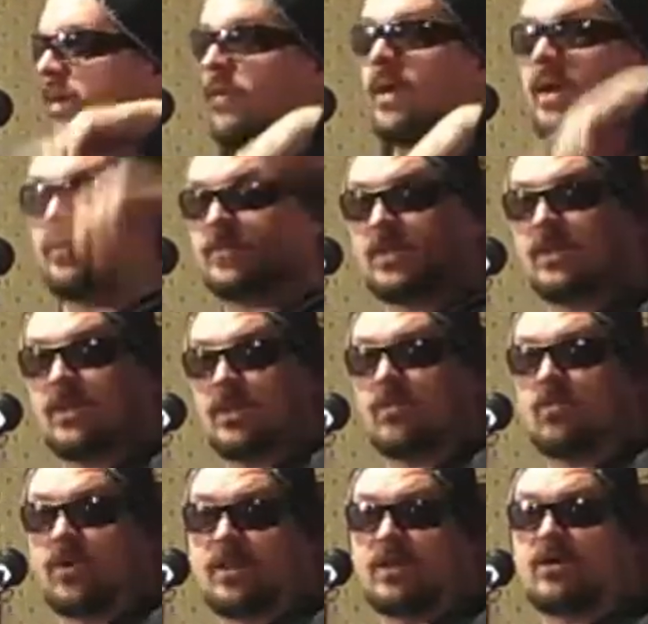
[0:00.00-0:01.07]
I went up to
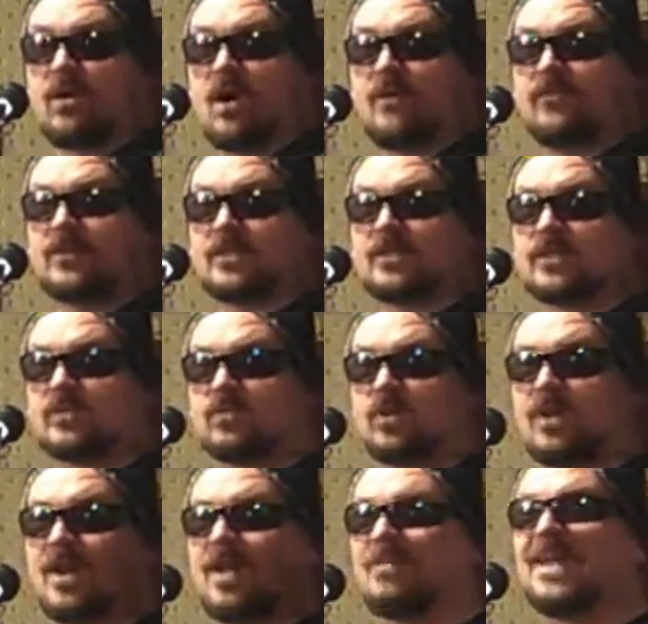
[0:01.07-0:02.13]
where their offices
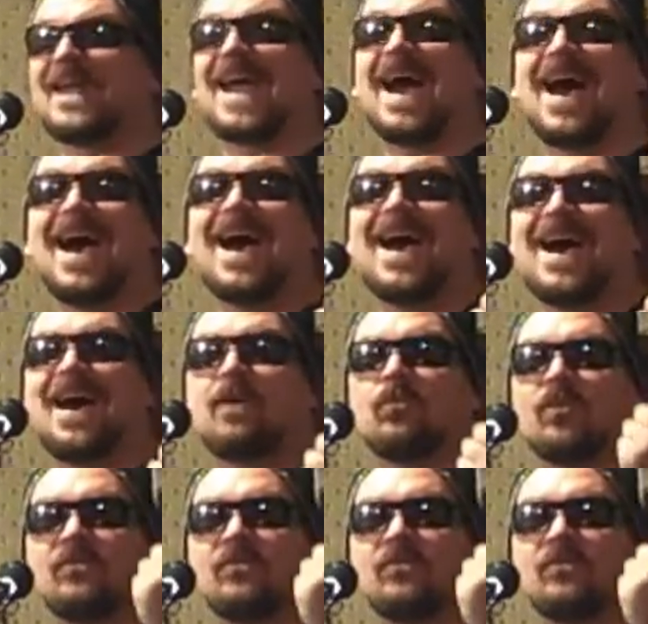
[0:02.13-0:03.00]
were, and I'm like, haha,